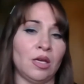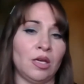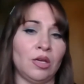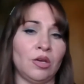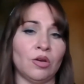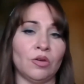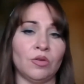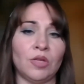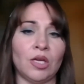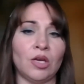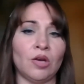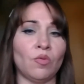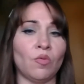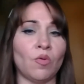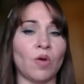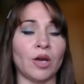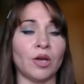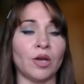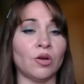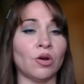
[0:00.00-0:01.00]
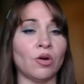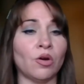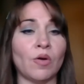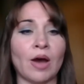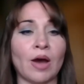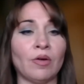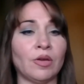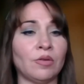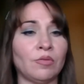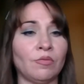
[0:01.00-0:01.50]
they don't want to go
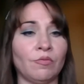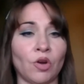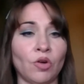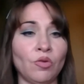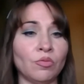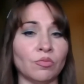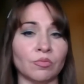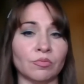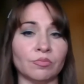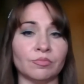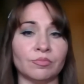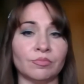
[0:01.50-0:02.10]
out and vote.